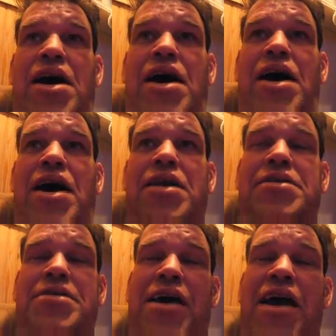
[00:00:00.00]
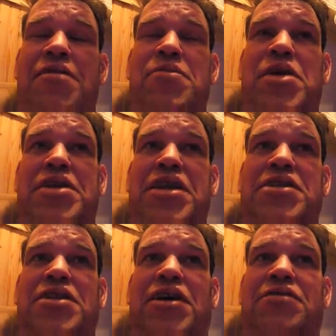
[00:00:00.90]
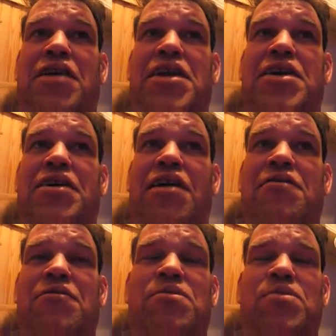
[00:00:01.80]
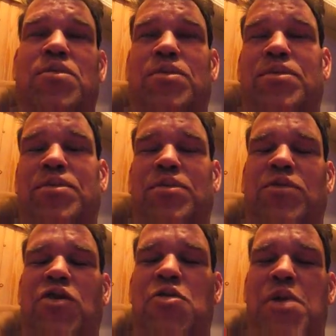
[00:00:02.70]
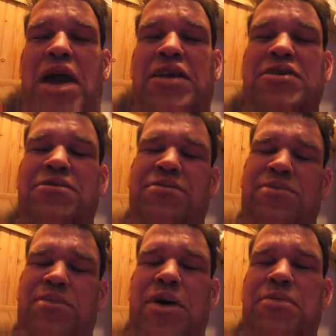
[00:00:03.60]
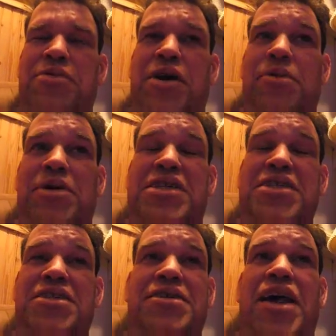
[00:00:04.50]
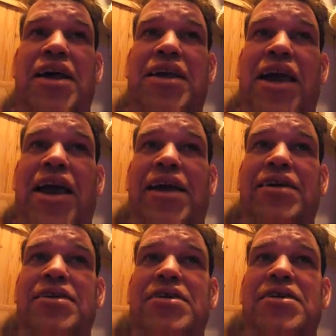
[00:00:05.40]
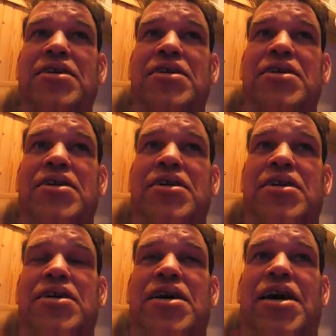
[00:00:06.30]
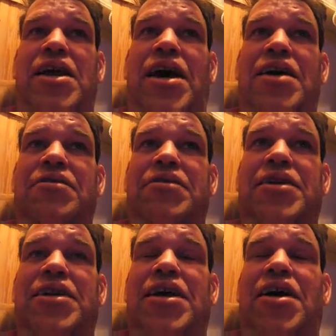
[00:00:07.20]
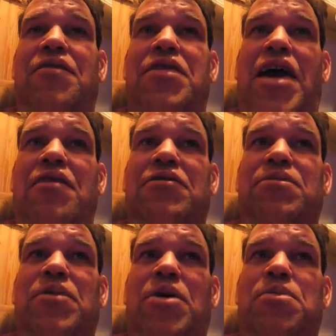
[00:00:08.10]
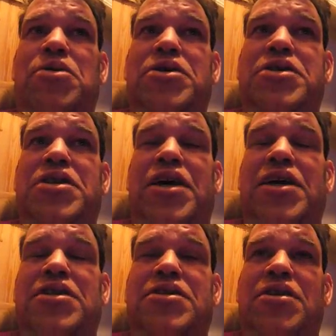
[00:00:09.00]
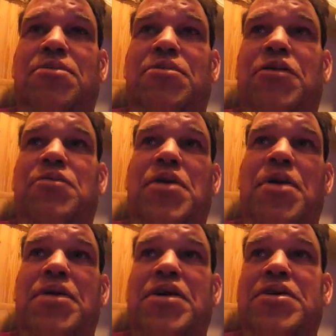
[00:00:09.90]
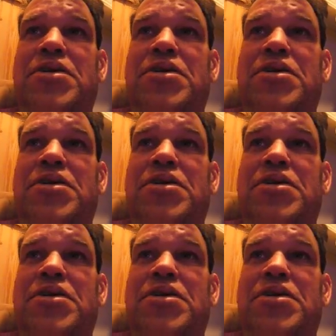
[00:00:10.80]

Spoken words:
I have to admit, things are not great here. I have a roommate, my brother, but he's not gay. And I would love to have a person that I can sleep with, maybe.